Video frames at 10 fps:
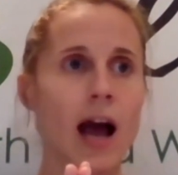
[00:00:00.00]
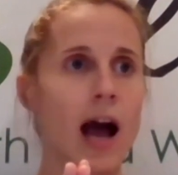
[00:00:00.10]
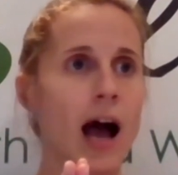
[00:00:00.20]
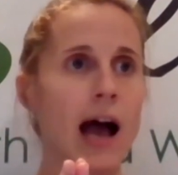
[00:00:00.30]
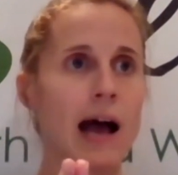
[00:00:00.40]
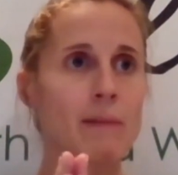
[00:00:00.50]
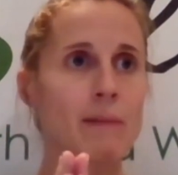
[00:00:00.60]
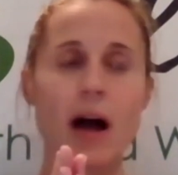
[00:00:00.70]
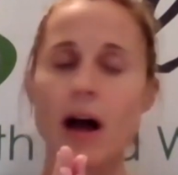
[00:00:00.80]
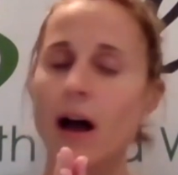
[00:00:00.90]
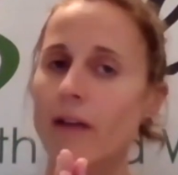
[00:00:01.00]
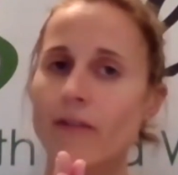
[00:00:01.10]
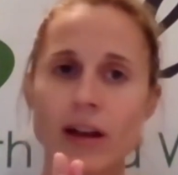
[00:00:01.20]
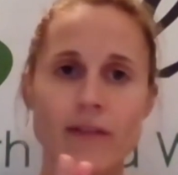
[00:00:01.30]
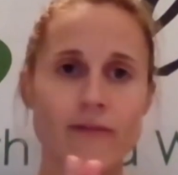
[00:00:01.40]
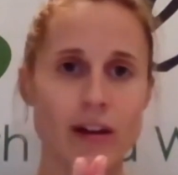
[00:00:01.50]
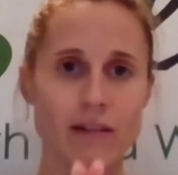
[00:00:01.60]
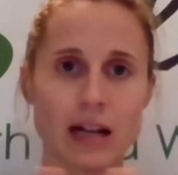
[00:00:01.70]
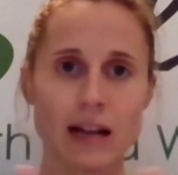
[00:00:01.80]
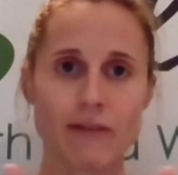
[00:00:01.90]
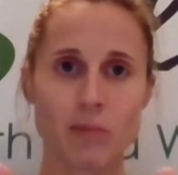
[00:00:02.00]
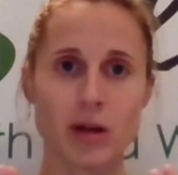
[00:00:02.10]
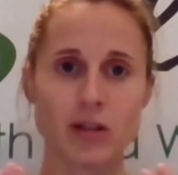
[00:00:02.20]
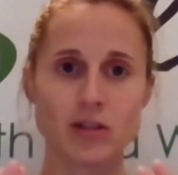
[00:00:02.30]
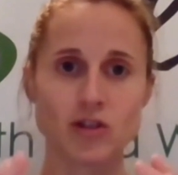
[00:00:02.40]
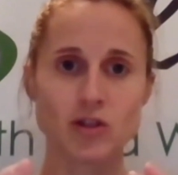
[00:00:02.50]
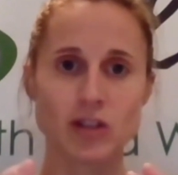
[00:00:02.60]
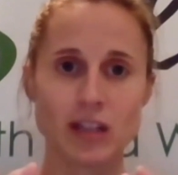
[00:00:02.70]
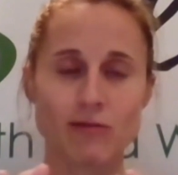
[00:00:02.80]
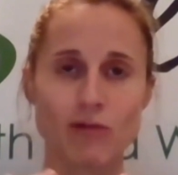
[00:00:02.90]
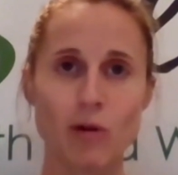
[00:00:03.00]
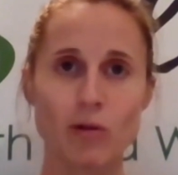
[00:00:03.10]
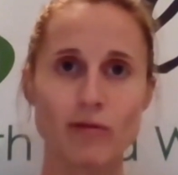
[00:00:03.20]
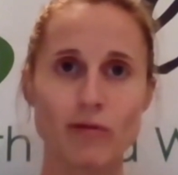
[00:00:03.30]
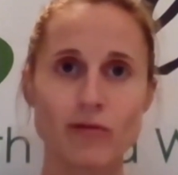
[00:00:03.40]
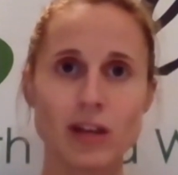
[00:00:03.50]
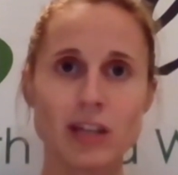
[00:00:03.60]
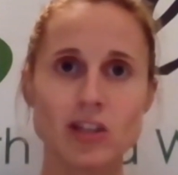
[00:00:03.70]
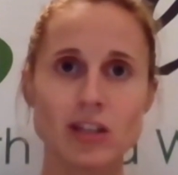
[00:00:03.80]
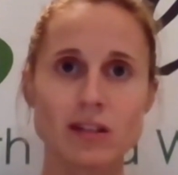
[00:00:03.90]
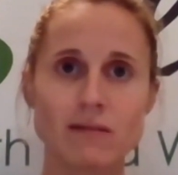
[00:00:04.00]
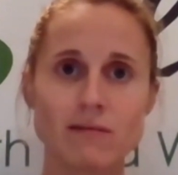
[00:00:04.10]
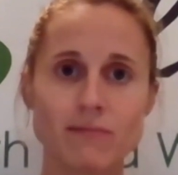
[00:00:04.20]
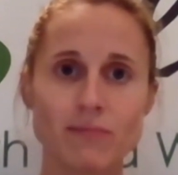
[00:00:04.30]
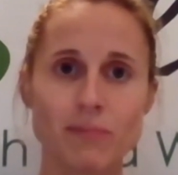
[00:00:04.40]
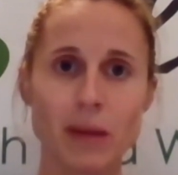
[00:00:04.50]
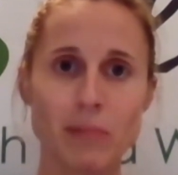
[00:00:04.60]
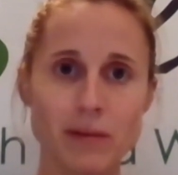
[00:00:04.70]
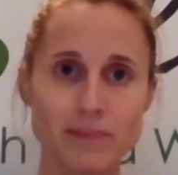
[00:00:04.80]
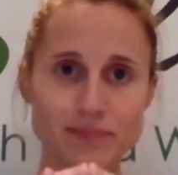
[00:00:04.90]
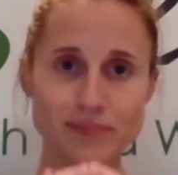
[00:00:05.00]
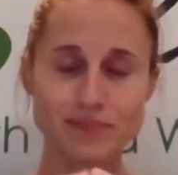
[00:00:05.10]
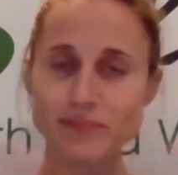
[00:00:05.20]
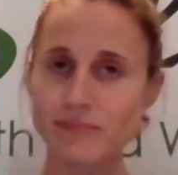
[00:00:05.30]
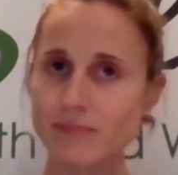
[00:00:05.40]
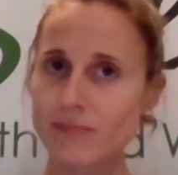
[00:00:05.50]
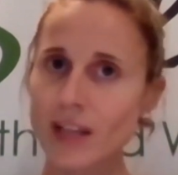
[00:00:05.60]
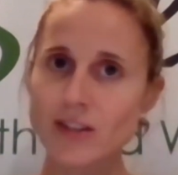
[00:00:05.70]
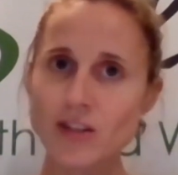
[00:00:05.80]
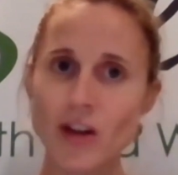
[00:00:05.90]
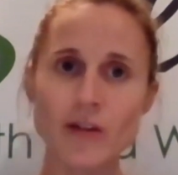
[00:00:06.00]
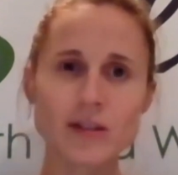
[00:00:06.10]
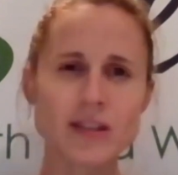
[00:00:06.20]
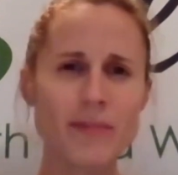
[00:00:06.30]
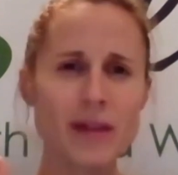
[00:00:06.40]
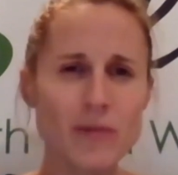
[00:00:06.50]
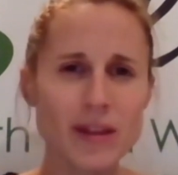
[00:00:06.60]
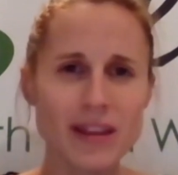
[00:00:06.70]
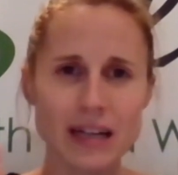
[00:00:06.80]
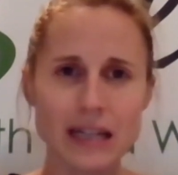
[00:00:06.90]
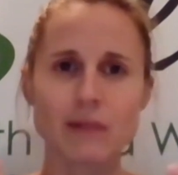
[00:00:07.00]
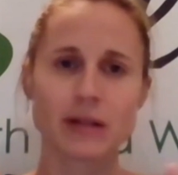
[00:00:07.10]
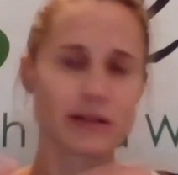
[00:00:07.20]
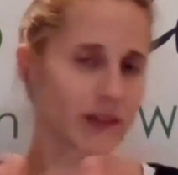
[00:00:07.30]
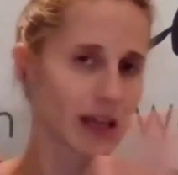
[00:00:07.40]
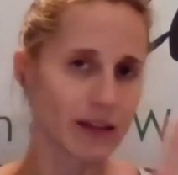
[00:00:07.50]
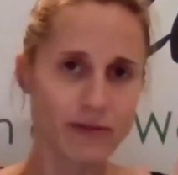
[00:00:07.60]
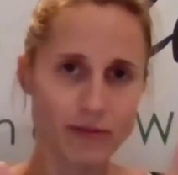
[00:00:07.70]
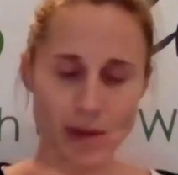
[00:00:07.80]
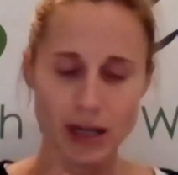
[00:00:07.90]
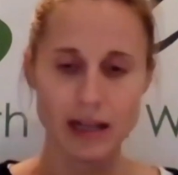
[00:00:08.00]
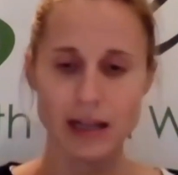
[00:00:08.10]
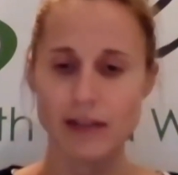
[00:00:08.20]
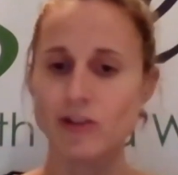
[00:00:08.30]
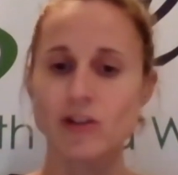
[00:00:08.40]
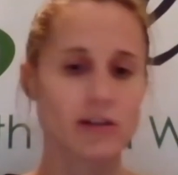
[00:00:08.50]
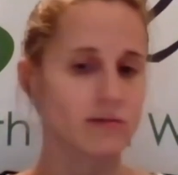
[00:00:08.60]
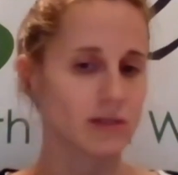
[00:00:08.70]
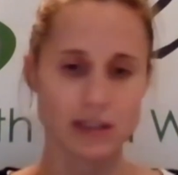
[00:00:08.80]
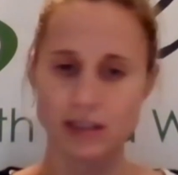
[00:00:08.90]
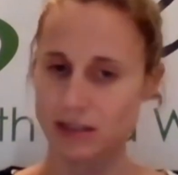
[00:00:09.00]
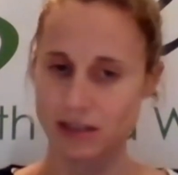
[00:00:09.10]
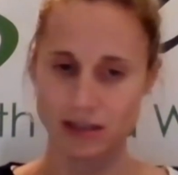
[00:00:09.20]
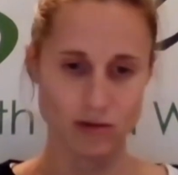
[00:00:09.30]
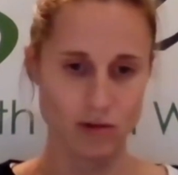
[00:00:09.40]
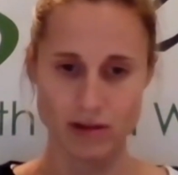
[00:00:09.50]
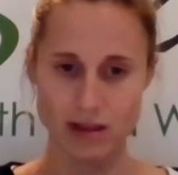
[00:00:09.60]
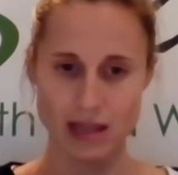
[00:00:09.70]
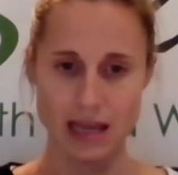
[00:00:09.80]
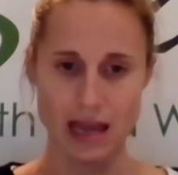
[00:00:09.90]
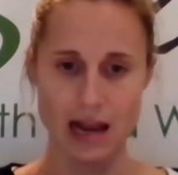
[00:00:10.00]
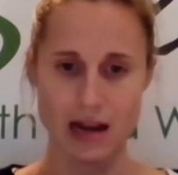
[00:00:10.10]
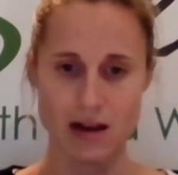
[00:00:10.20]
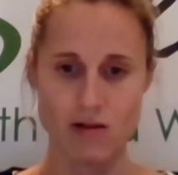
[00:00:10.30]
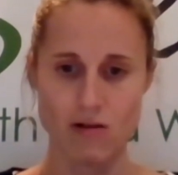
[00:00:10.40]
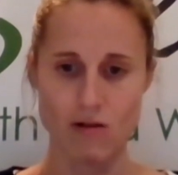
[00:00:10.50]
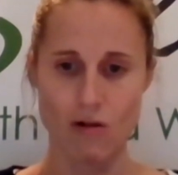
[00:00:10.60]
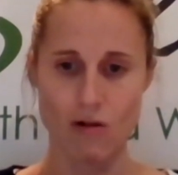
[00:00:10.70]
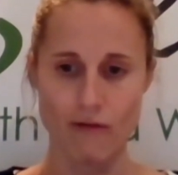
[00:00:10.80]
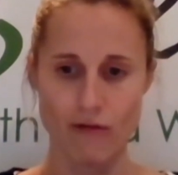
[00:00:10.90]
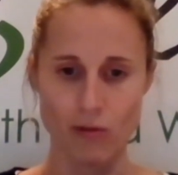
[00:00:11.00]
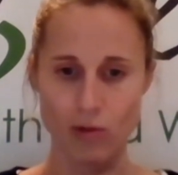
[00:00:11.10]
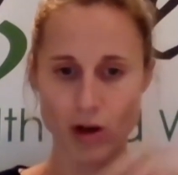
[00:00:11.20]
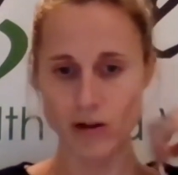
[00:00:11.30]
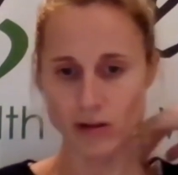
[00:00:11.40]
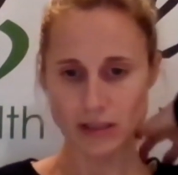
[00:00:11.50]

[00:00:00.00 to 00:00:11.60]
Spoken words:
I've had a very clever person using a roll of kitchen paper, so it's something with a little bit of give, but if you don't, it's not the end of the world.